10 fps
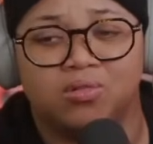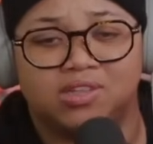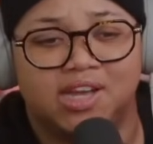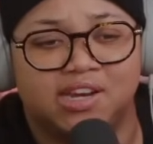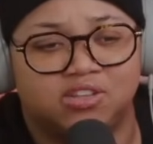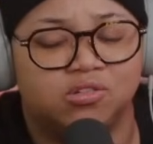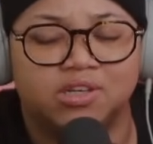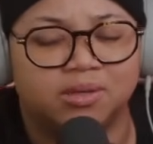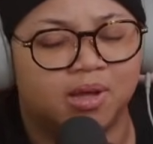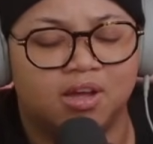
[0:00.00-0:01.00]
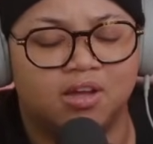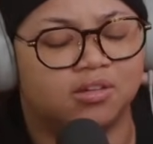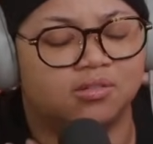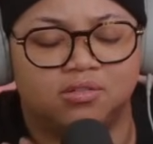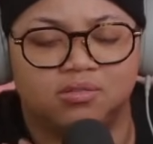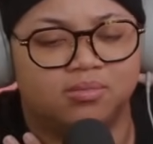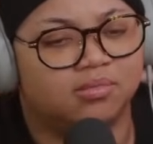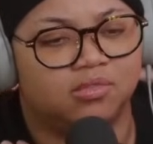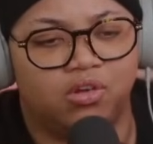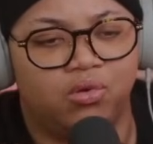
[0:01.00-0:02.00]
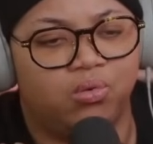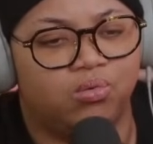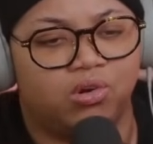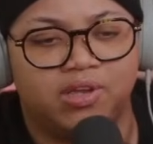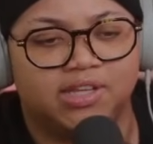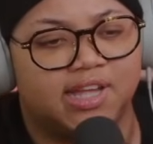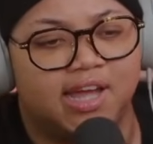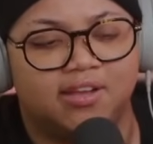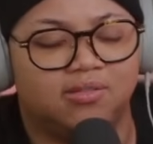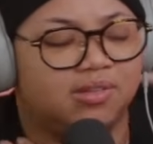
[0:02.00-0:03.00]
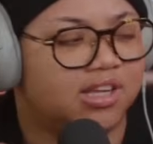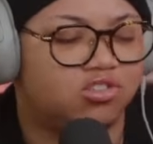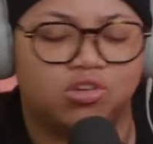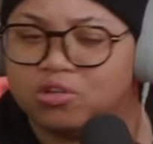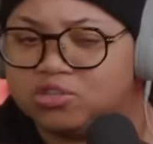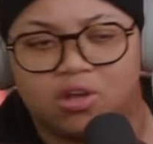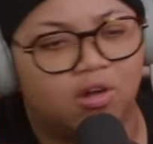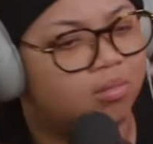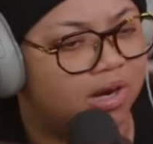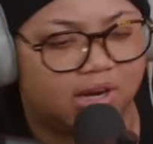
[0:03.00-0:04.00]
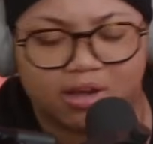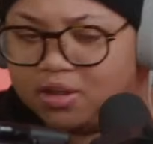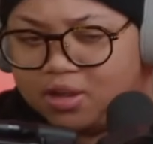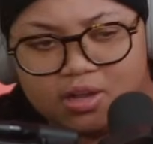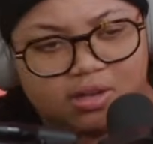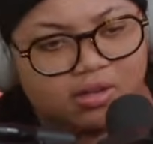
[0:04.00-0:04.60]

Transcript: dang, that's too deep. No, don't hit that. That's too close to home right now.